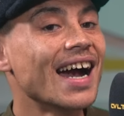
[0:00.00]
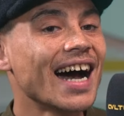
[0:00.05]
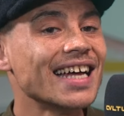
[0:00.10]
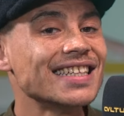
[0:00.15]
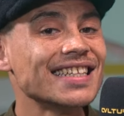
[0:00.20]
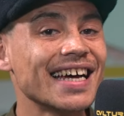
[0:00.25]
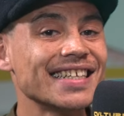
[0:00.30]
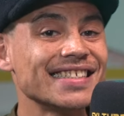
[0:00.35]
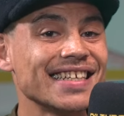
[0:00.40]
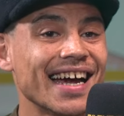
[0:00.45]

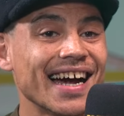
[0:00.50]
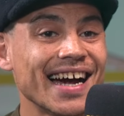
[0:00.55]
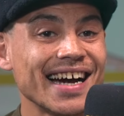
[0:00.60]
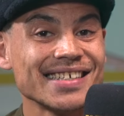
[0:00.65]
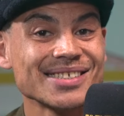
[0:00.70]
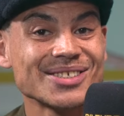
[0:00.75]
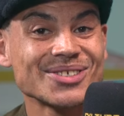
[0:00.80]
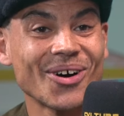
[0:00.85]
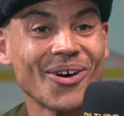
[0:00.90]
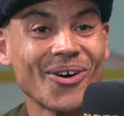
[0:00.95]
And then
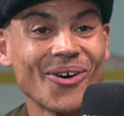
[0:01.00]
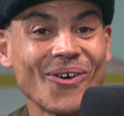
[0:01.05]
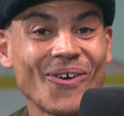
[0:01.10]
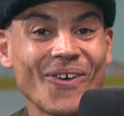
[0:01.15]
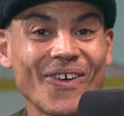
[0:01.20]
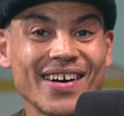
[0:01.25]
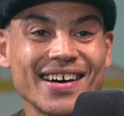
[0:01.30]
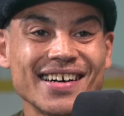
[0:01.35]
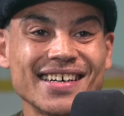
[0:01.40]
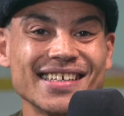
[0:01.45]

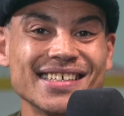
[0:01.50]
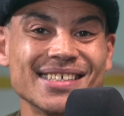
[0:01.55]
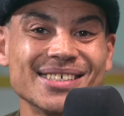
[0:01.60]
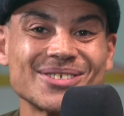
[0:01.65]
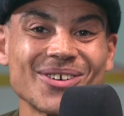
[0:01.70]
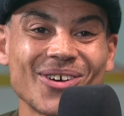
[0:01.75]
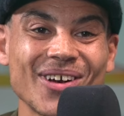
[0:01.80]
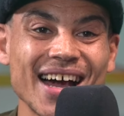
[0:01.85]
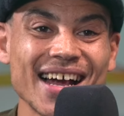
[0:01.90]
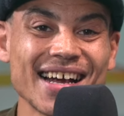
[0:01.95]

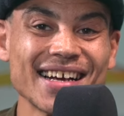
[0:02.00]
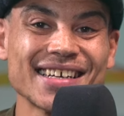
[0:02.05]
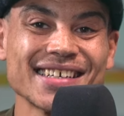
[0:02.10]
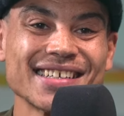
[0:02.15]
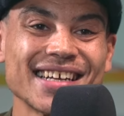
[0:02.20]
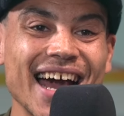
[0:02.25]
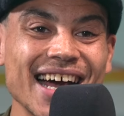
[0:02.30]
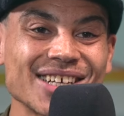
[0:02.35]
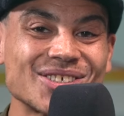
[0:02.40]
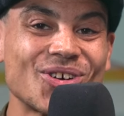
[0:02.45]
so like
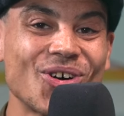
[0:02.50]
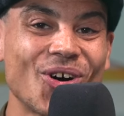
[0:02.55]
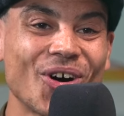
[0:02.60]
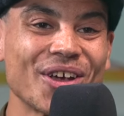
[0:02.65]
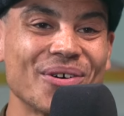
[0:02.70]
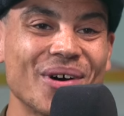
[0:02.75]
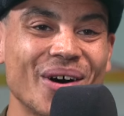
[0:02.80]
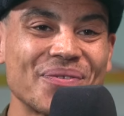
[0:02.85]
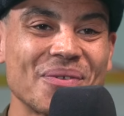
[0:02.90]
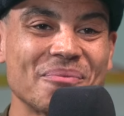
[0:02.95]
they escort
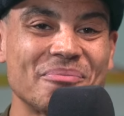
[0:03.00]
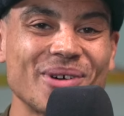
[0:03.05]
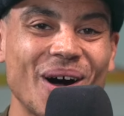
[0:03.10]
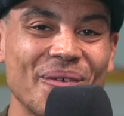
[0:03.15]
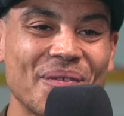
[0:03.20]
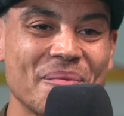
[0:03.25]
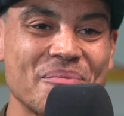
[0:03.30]
you off the